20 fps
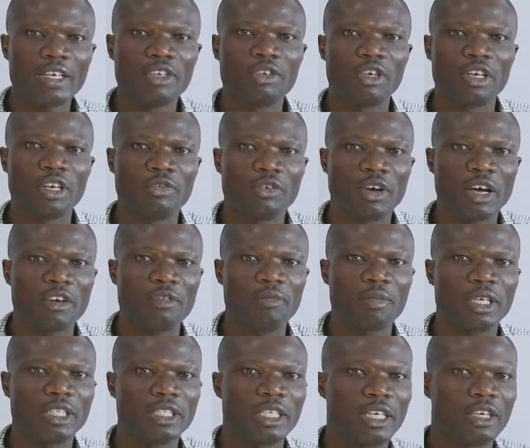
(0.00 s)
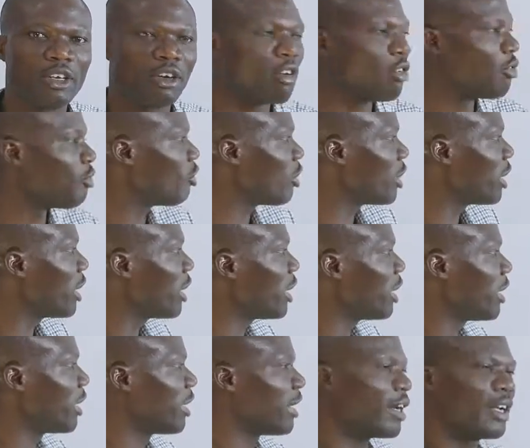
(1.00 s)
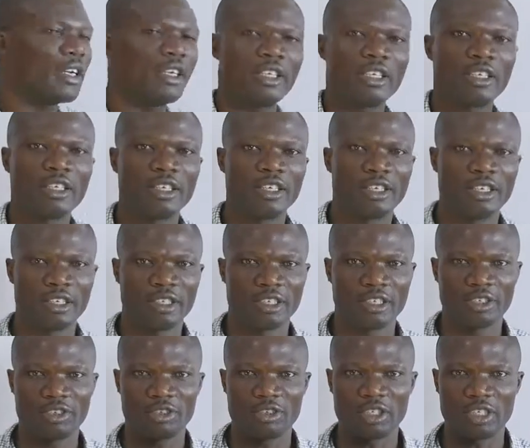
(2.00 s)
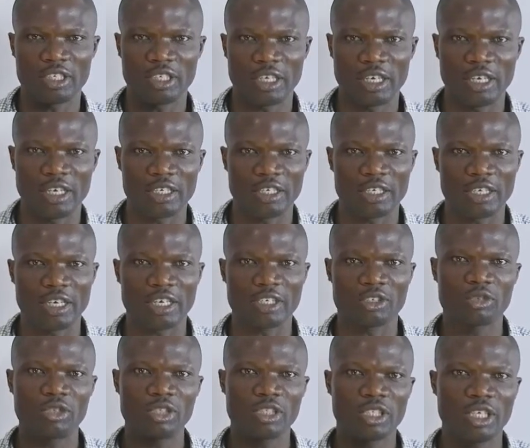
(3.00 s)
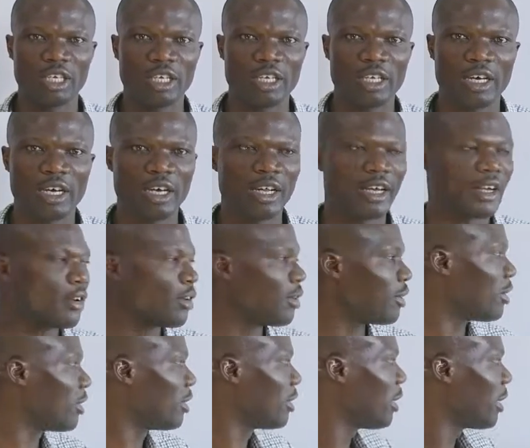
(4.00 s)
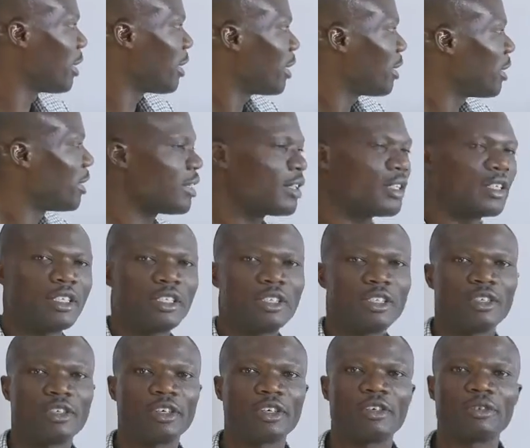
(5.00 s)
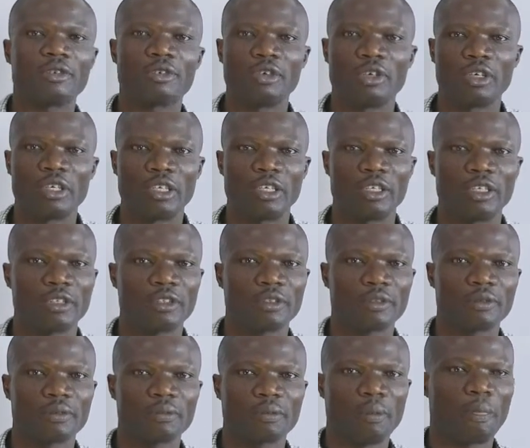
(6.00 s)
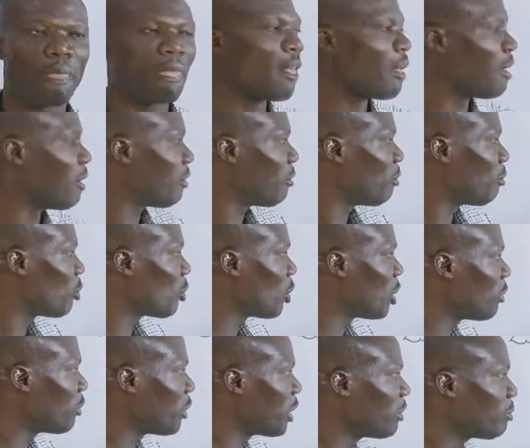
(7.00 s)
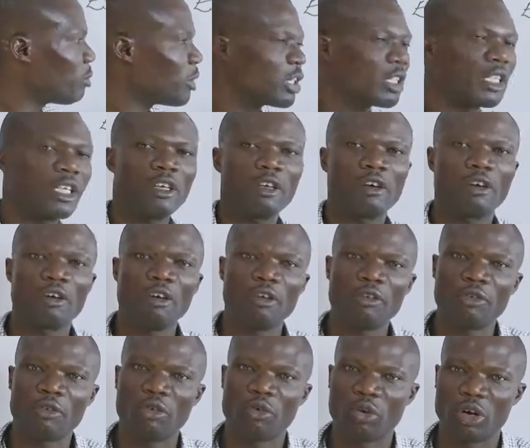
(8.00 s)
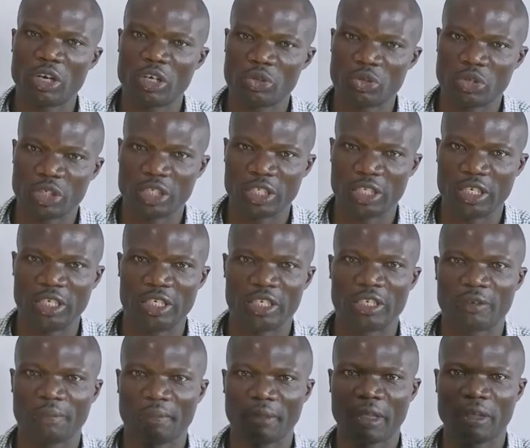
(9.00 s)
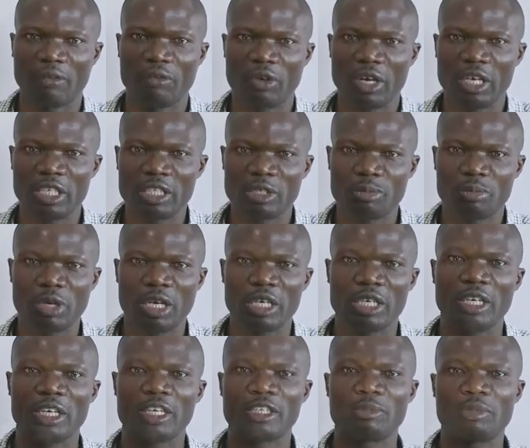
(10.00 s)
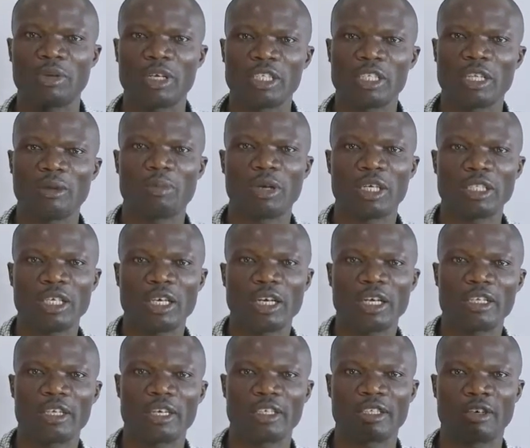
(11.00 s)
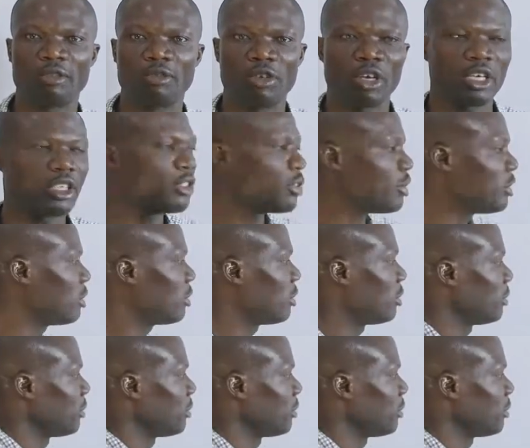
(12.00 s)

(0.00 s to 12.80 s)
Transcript: 25% of 128. As we said earlier on, this is straightforward. 25% of 128. The first part, express the percentage as a fraction.